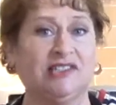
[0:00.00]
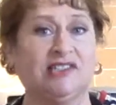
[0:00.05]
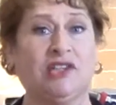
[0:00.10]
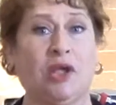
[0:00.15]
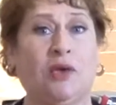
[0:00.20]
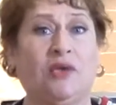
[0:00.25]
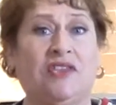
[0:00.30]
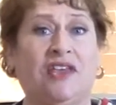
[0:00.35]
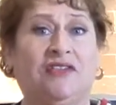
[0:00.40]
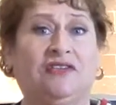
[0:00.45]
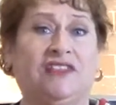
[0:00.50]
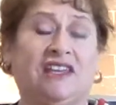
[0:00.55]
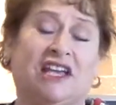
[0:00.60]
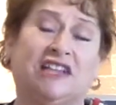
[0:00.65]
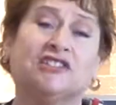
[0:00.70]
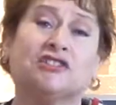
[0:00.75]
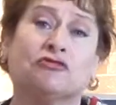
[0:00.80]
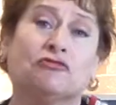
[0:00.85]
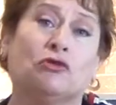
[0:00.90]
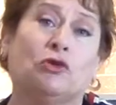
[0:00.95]
so that the
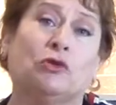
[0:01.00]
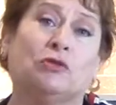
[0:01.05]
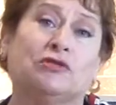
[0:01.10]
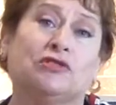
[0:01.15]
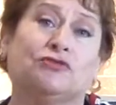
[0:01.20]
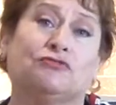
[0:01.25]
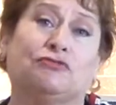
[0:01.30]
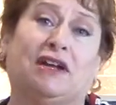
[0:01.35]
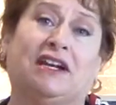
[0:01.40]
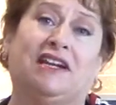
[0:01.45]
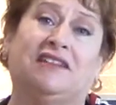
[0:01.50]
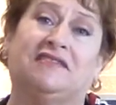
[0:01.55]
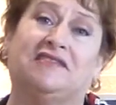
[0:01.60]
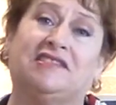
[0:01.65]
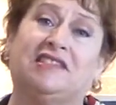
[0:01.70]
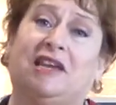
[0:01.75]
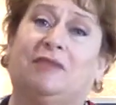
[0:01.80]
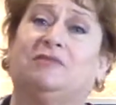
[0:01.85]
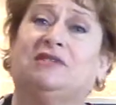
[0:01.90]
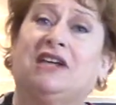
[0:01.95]
escarole is ready at the
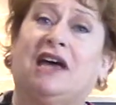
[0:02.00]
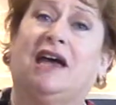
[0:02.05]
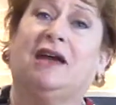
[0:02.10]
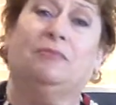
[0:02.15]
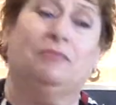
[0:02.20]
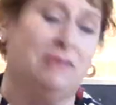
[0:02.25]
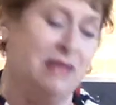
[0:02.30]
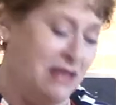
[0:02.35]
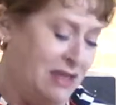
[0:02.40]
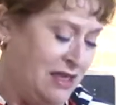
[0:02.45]
same time.